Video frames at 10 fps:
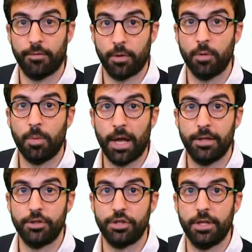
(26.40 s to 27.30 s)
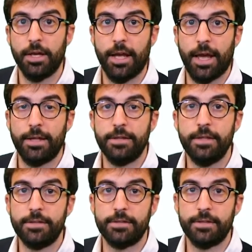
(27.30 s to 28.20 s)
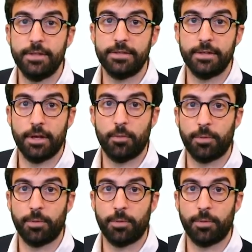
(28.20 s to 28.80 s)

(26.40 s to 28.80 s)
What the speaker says: renewable energy, and this